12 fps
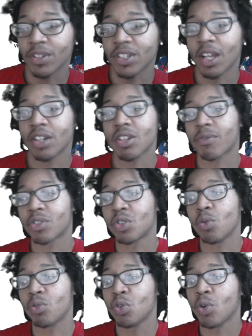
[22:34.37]
Shout out y'all for
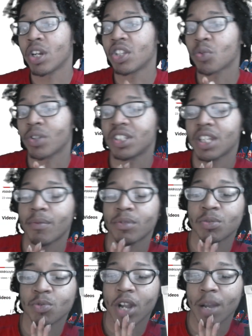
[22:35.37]
227
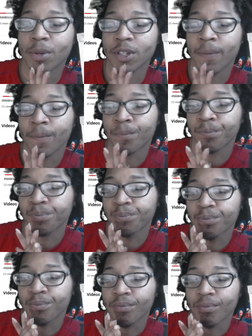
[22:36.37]
subscribers.
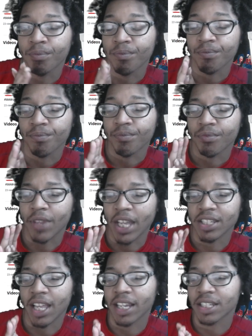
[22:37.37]

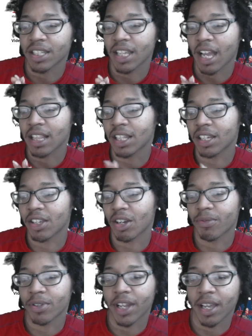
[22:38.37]
That's actually, I love y'all
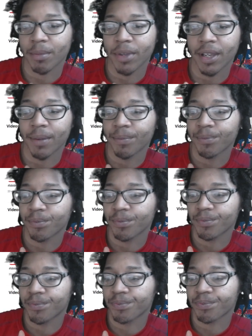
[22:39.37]
for that, man.
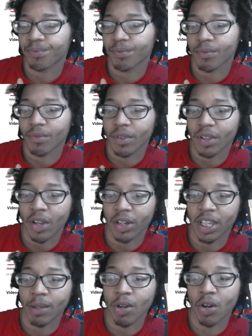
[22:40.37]
Y'all
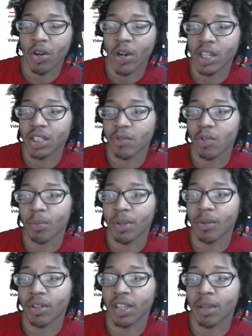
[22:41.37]
keep going crazy for
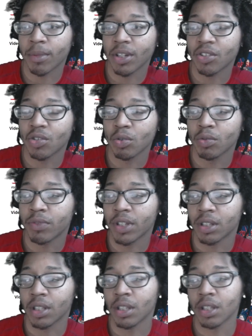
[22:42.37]
me. Give me the
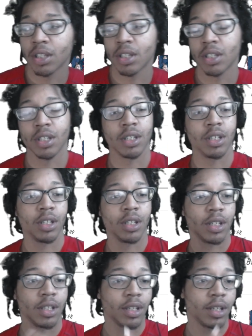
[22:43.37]
250.
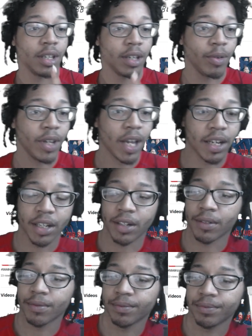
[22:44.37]
And we out of
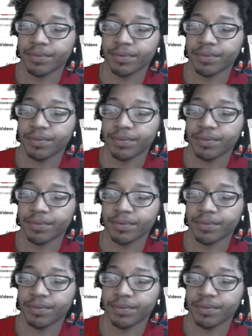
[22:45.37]
here.